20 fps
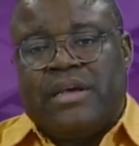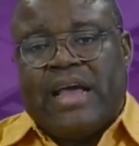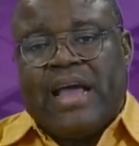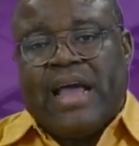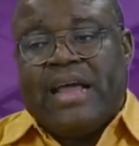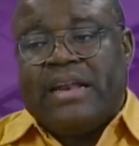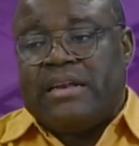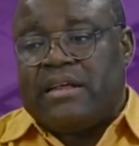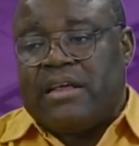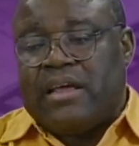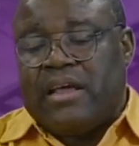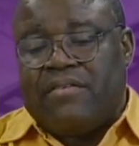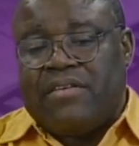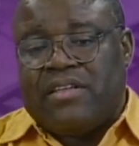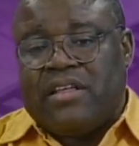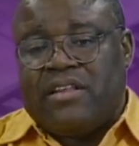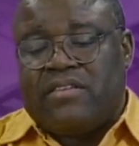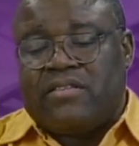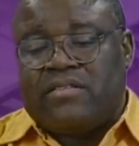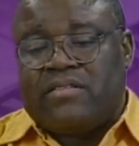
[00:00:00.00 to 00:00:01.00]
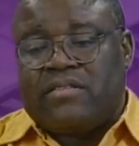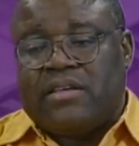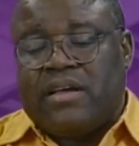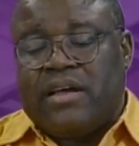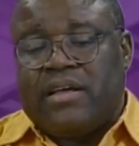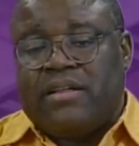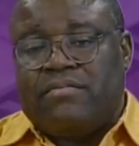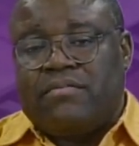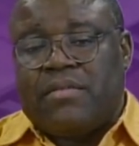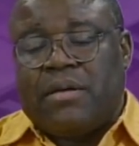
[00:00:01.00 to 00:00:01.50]
And
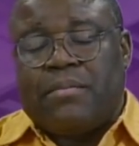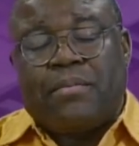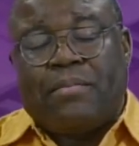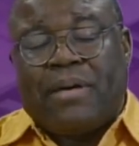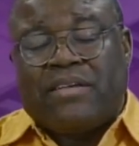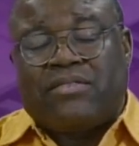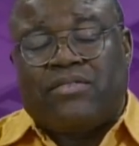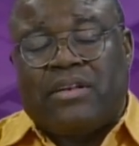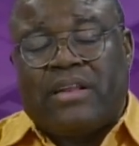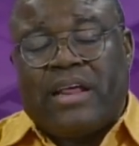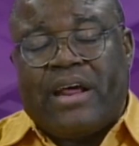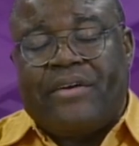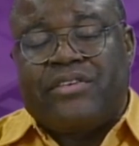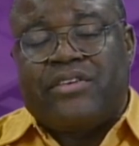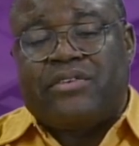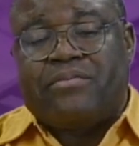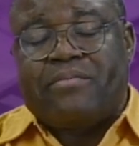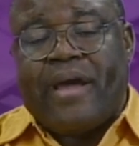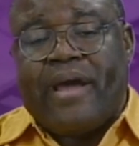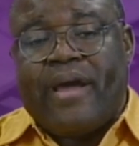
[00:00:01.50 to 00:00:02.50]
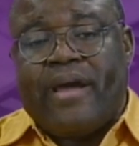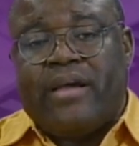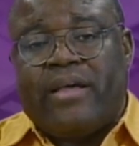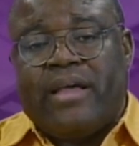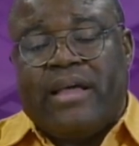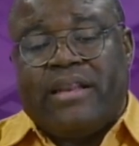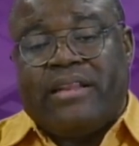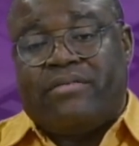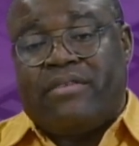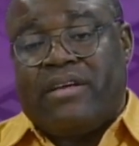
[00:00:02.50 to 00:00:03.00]
Pastor Darryl Jeremiah
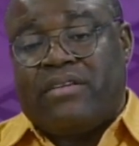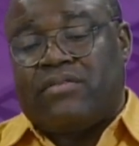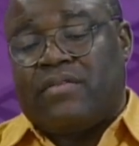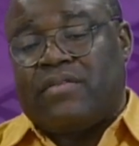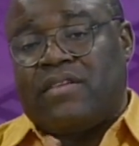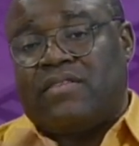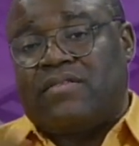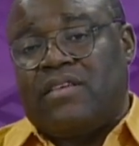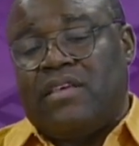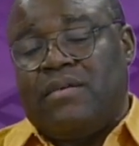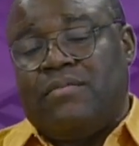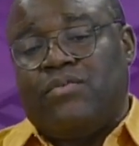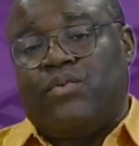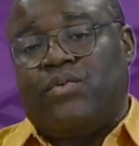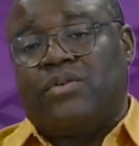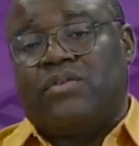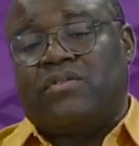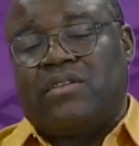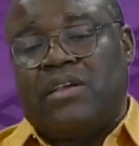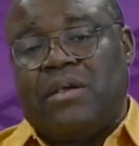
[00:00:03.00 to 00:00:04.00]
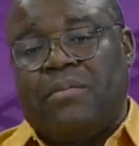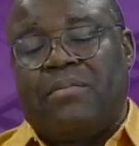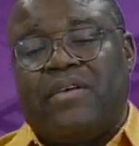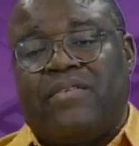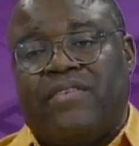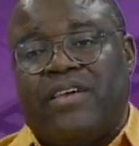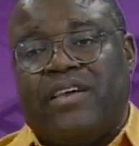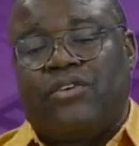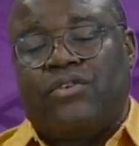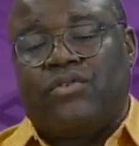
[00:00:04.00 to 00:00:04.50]
and the rest of the team want to say a big
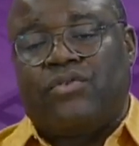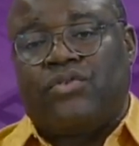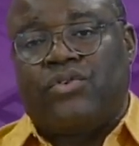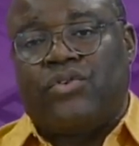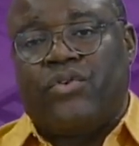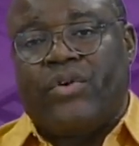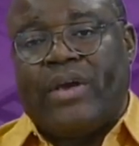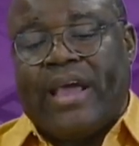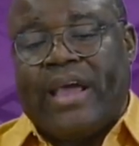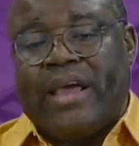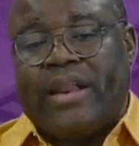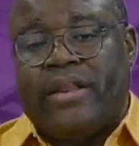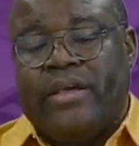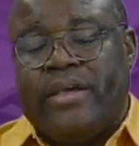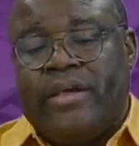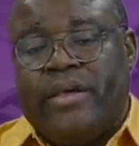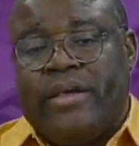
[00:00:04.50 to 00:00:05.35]
thank you to you again